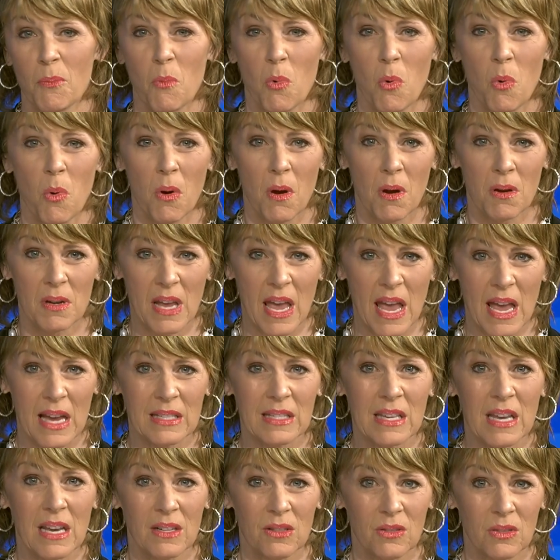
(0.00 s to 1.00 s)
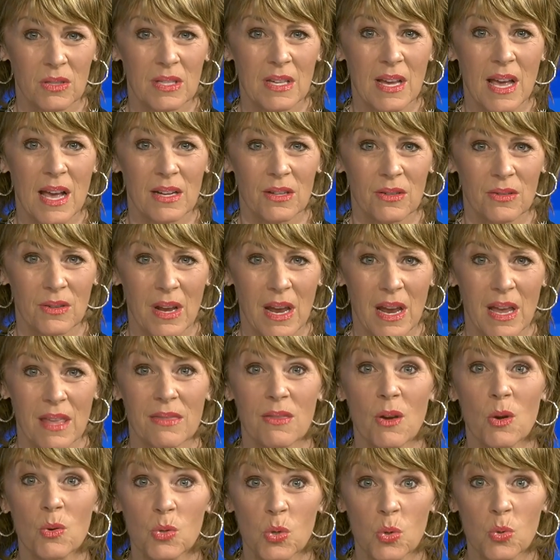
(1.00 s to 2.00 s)
more on Ax Handle Saturday and
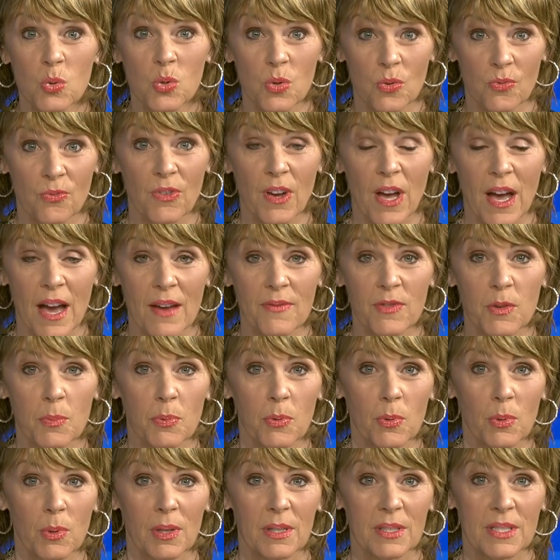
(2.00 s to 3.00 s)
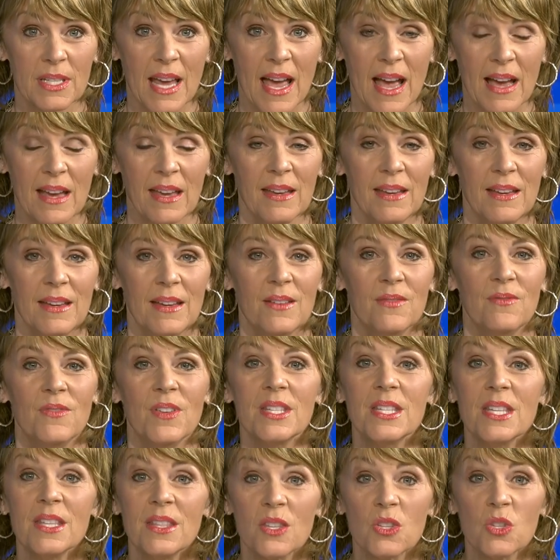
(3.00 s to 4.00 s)
those who survived the brutal attack,
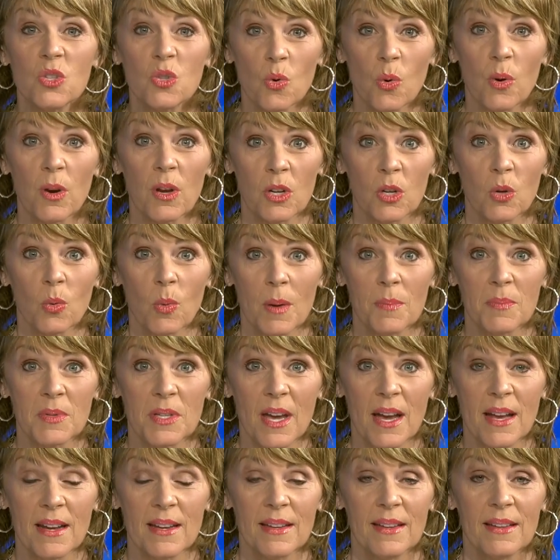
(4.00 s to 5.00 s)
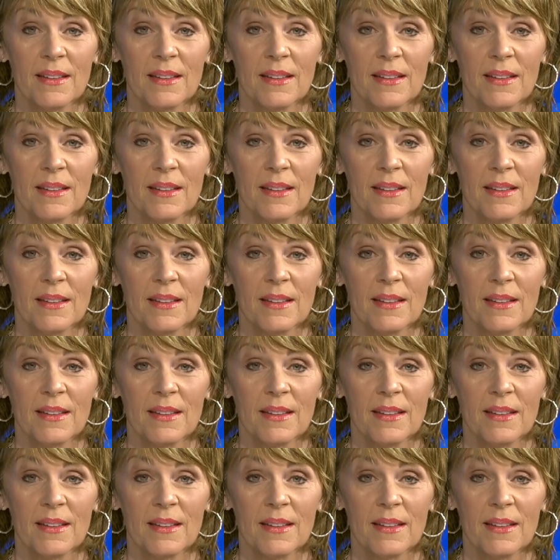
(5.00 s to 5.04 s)
visit the story on our website,